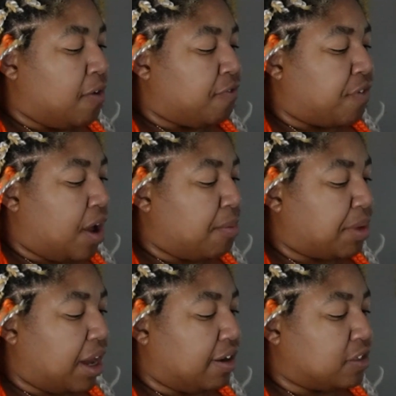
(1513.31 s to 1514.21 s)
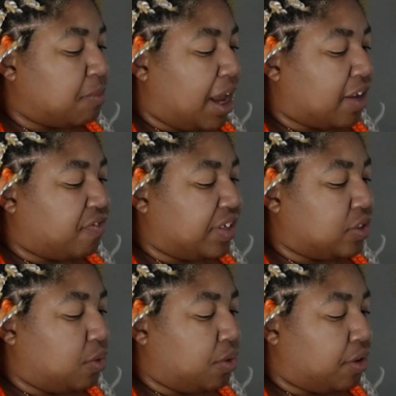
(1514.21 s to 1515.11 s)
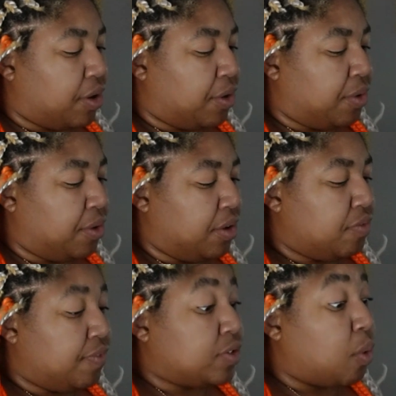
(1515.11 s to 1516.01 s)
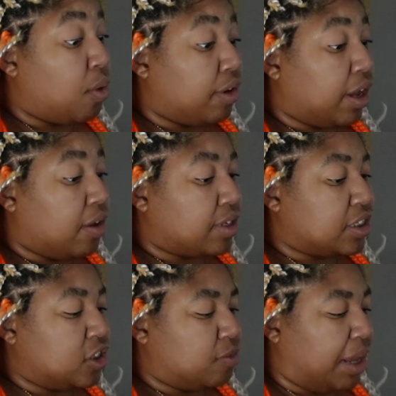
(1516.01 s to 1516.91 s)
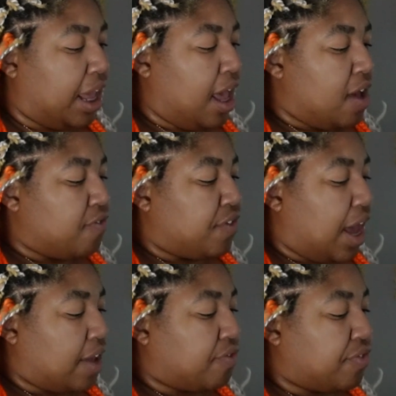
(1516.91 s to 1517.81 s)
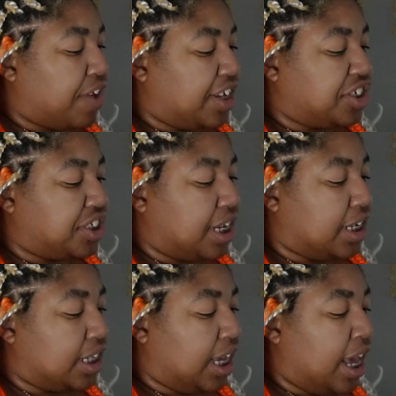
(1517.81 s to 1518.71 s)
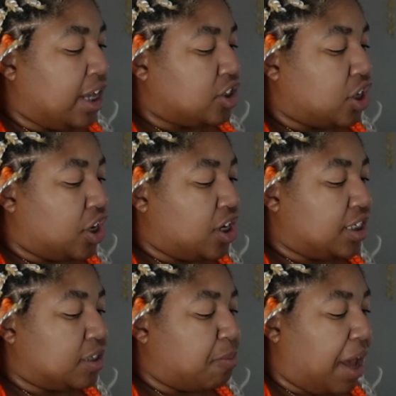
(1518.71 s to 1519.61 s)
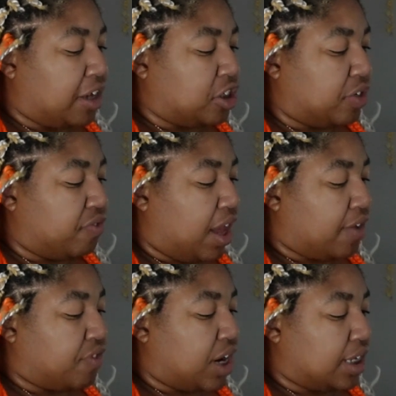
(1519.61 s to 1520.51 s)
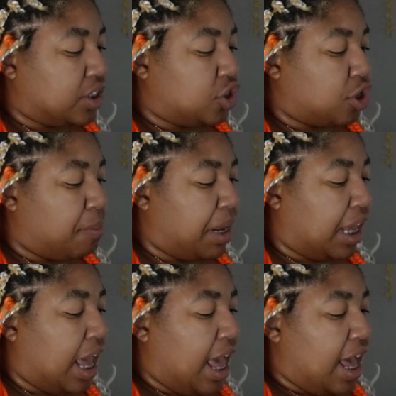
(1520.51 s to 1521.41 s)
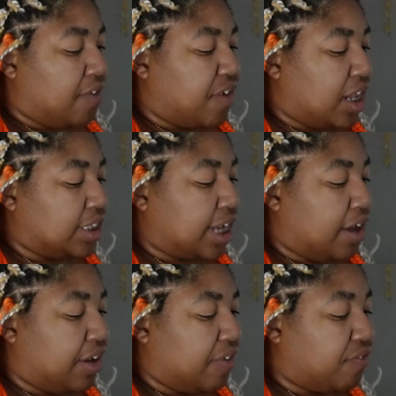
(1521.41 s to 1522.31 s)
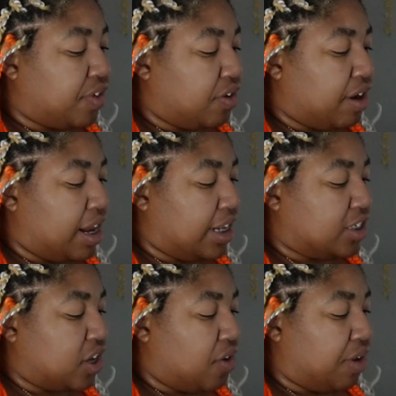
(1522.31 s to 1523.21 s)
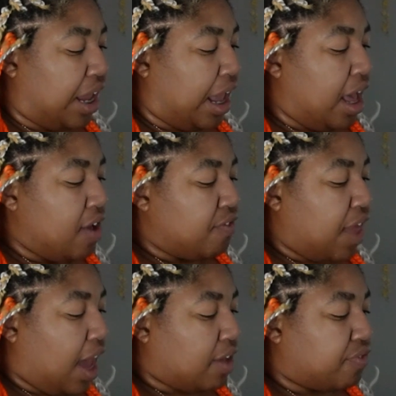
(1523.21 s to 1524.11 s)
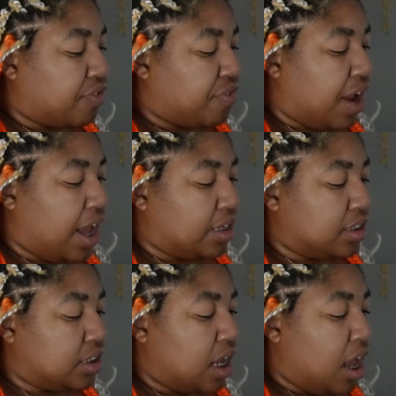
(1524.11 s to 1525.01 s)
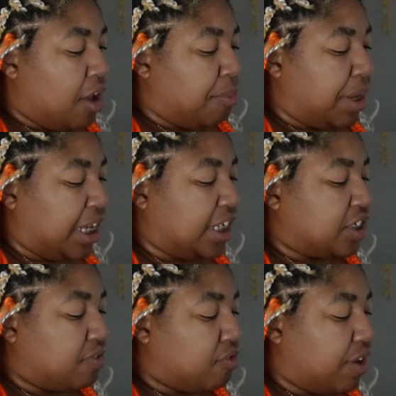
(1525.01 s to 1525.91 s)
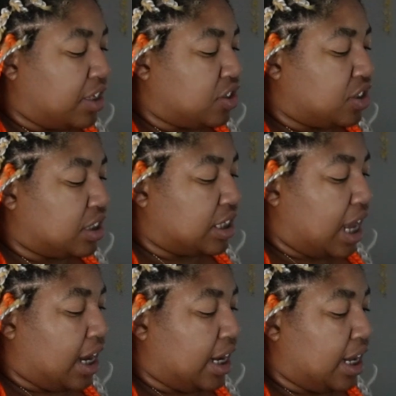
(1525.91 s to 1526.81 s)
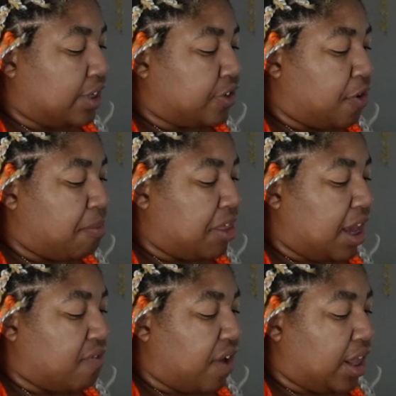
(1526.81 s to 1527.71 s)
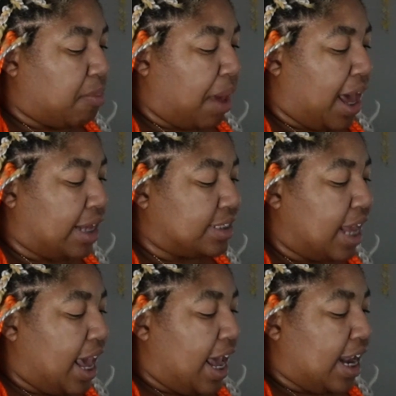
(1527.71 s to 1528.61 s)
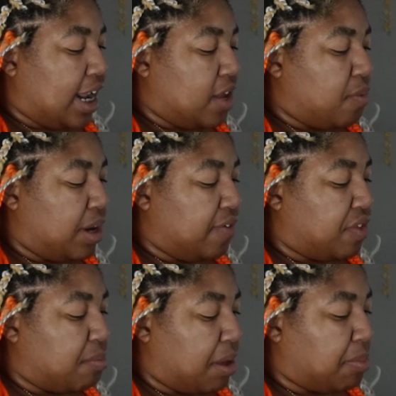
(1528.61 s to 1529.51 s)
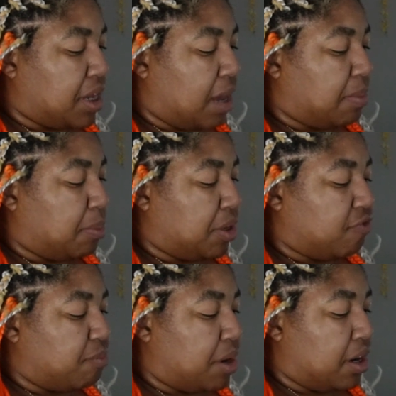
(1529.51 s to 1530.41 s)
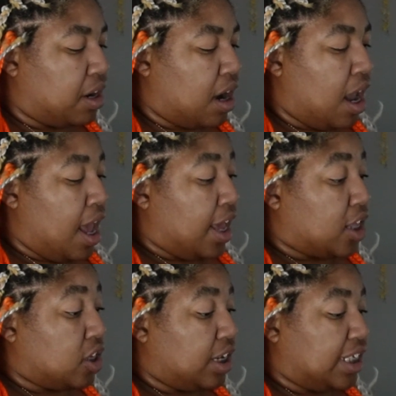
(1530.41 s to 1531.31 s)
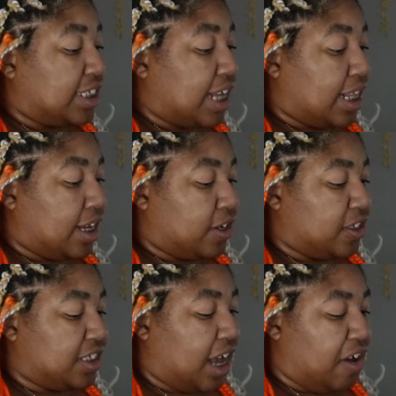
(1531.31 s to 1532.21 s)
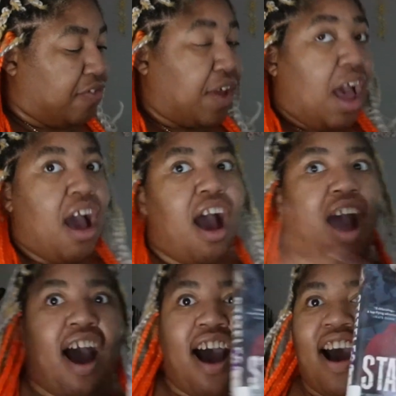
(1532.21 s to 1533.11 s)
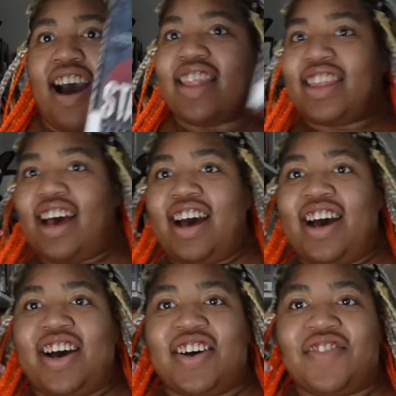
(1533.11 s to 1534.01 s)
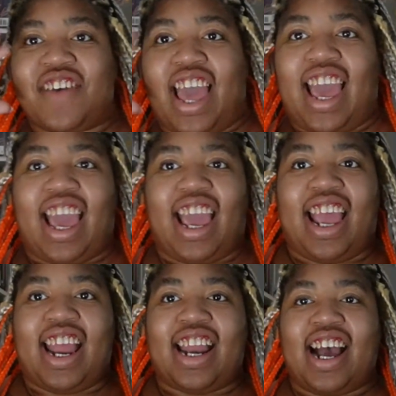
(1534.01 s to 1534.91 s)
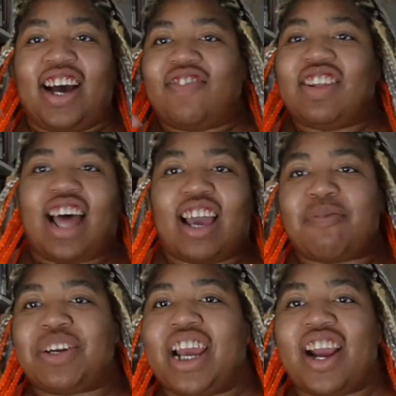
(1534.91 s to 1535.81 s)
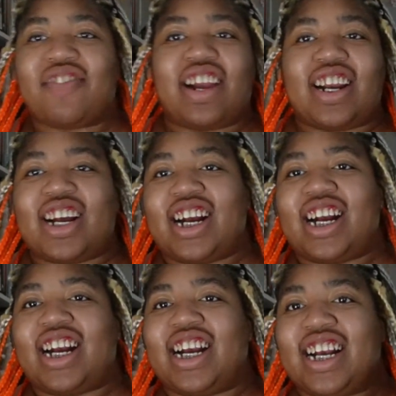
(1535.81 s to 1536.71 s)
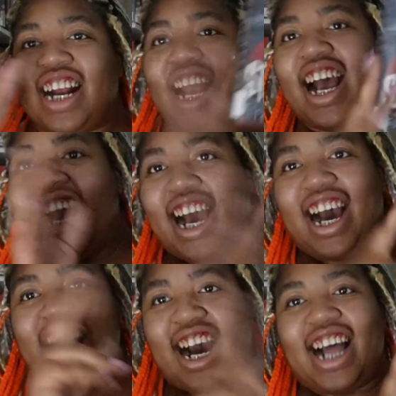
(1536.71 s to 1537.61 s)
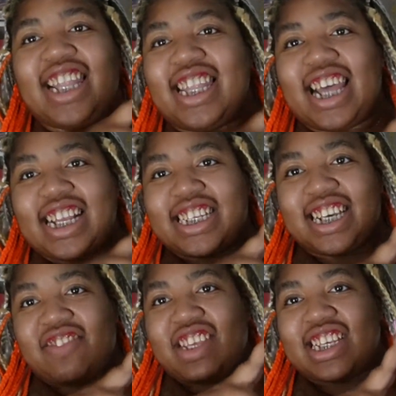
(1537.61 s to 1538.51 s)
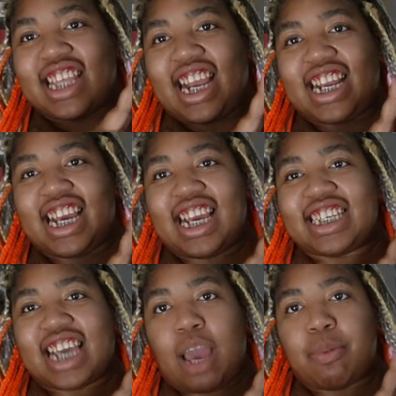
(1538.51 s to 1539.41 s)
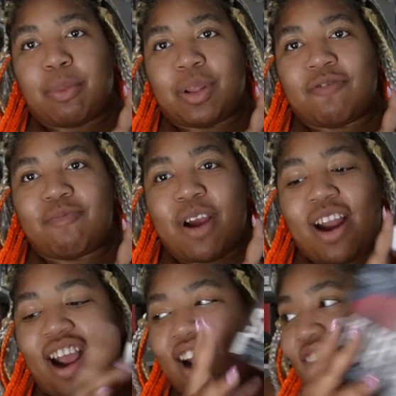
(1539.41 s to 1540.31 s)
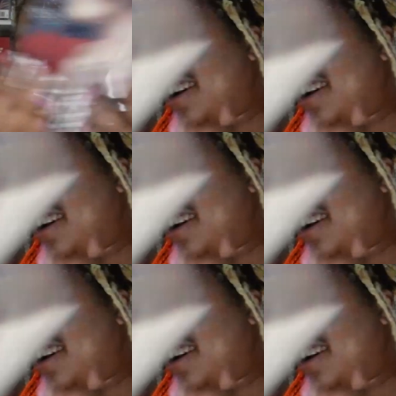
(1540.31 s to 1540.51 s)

from charismatic Vittorio Vittorio, excuse me, flying for fascist Italy, to Ernest Sebastian flying for Nazi Germany, and volatile, infuriating Tony flying for France. But each of the racers is hiding a turbulent and violent past, and any one of them might be capable of murder, including Stella herself. I love an unreliable narrator. Let's see if this lady is capable of murder.